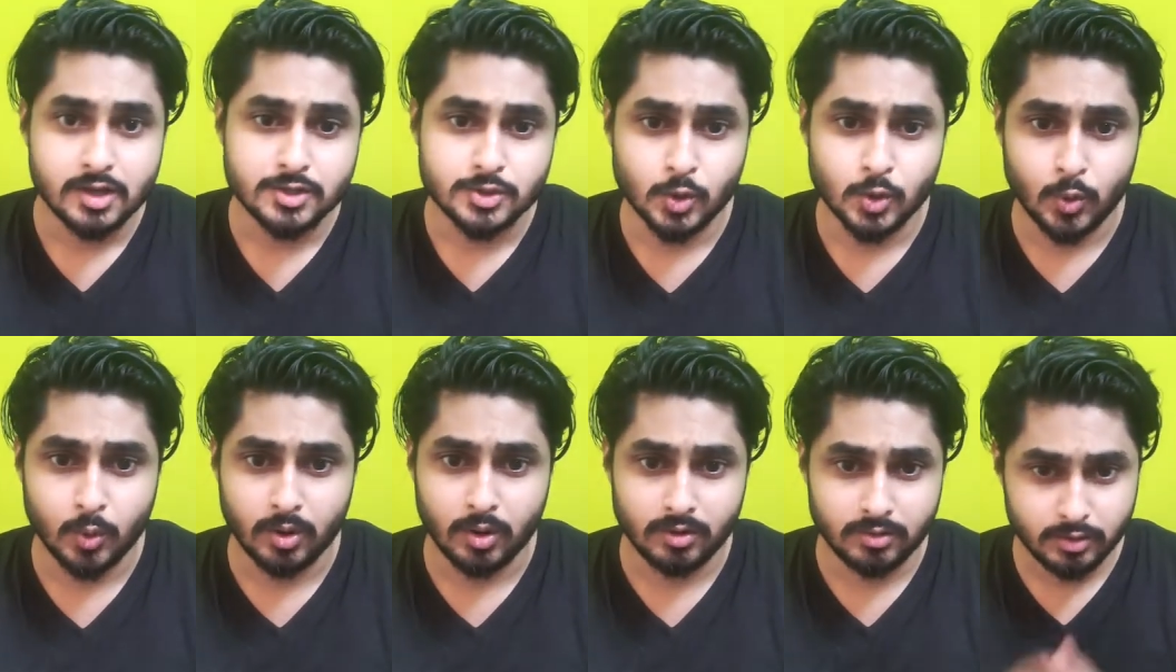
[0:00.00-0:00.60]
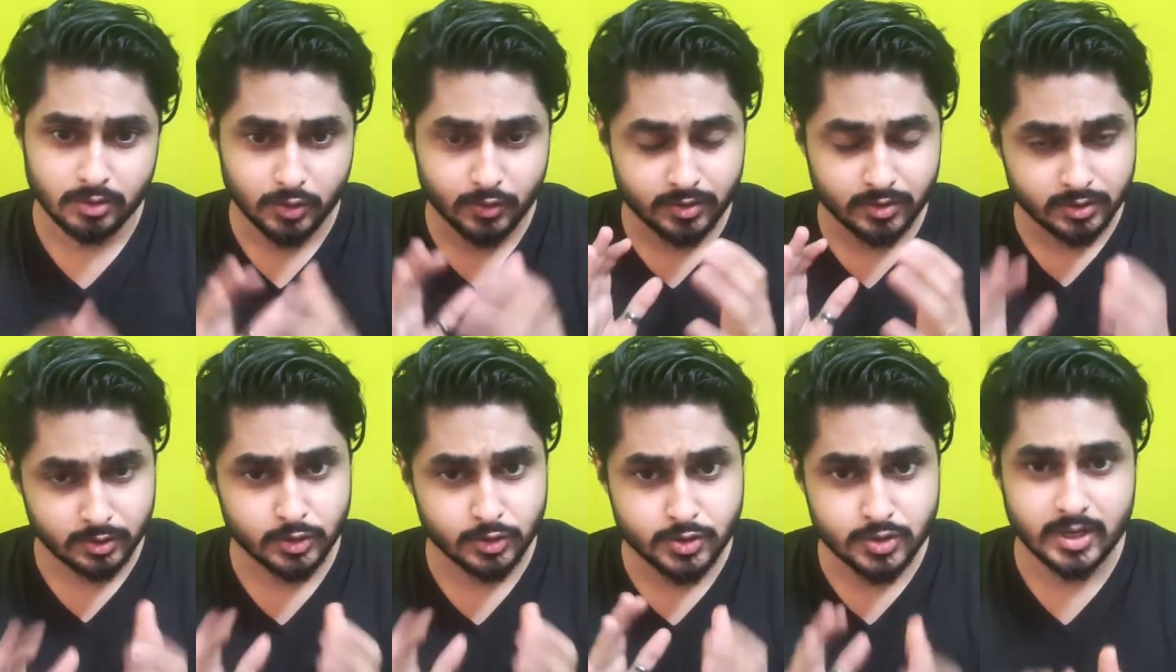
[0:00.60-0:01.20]
So you
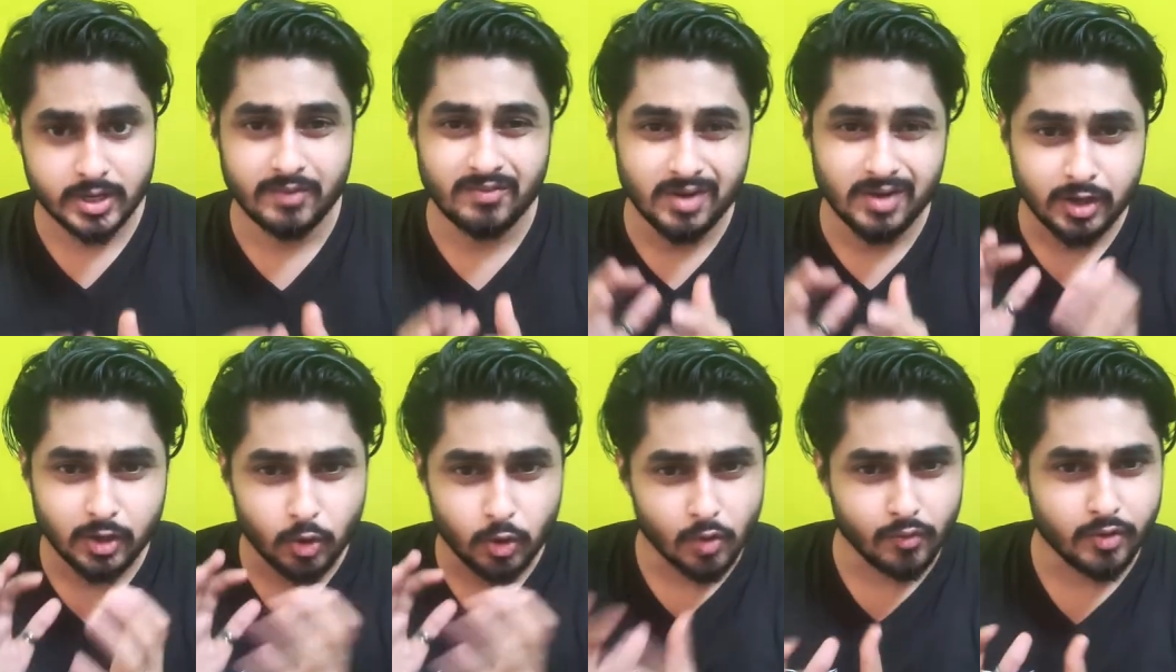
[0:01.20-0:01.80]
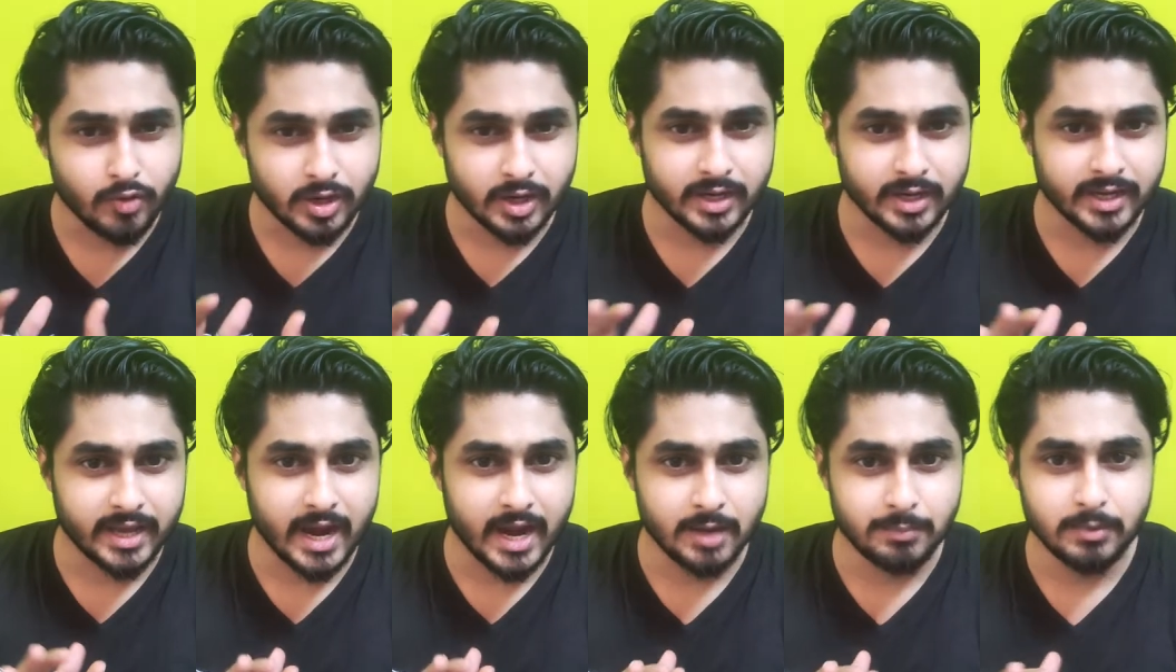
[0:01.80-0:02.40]
should definitely go for an
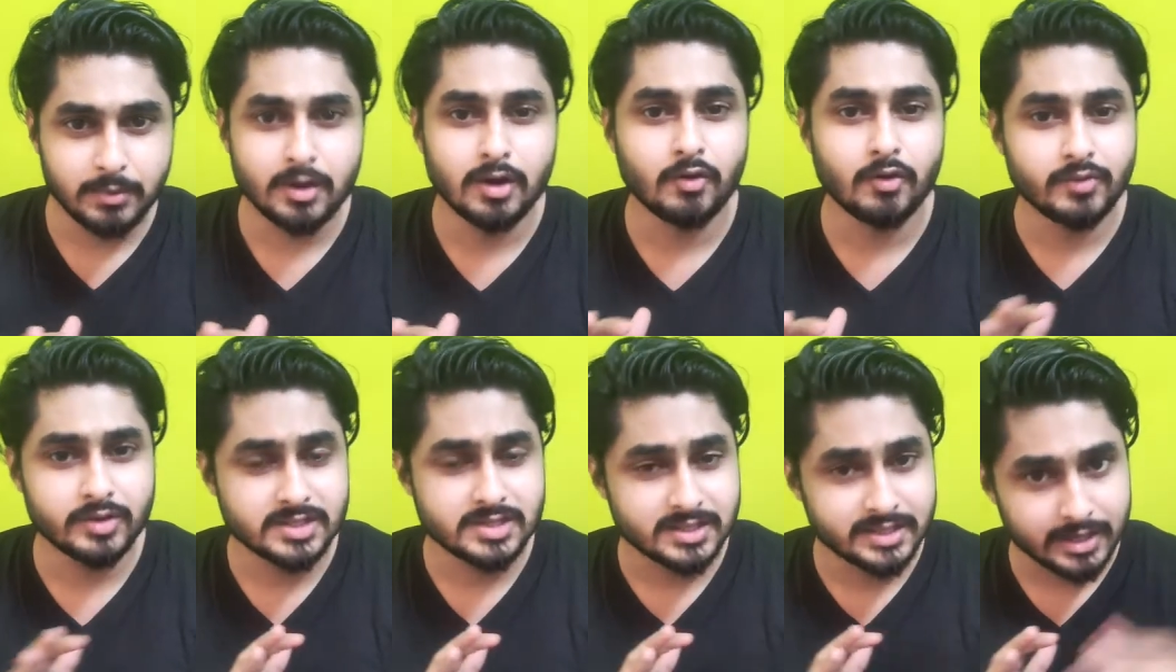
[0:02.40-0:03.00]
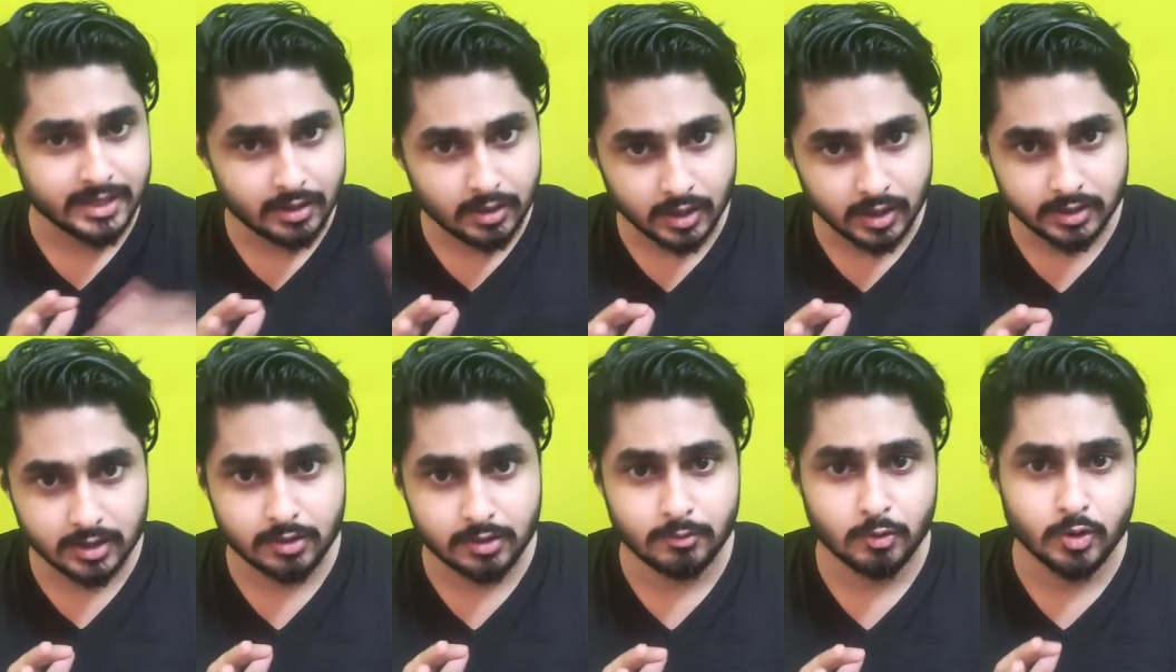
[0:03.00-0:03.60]
academy. Obviously there are
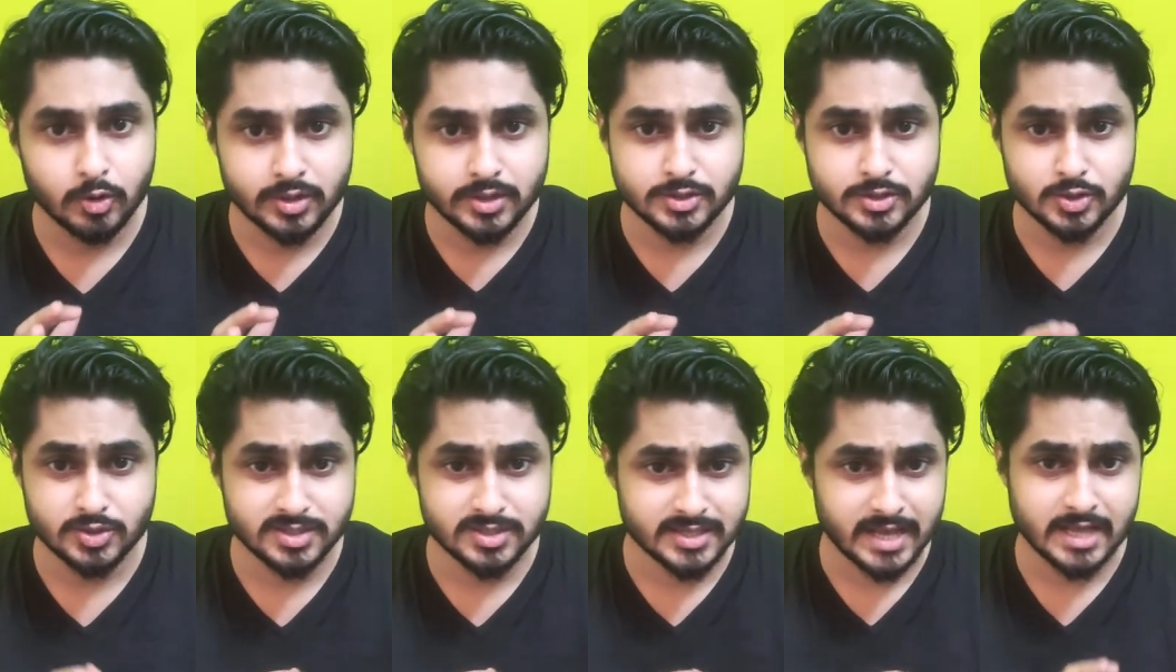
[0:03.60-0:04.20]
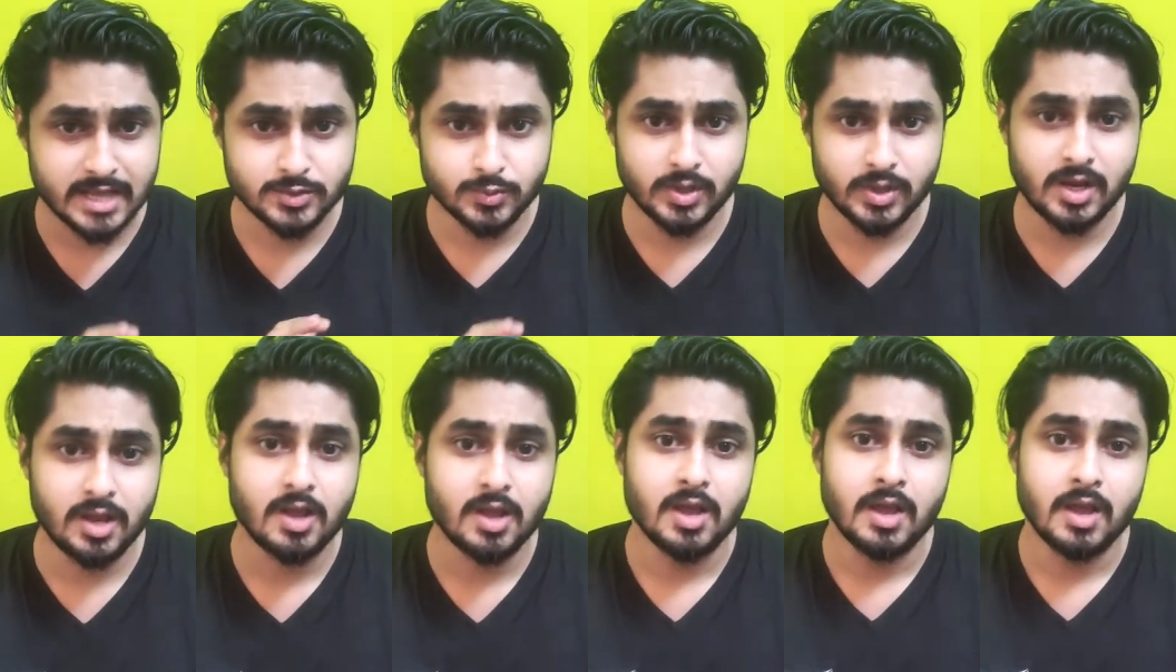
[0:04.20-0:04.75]
other good resources as well,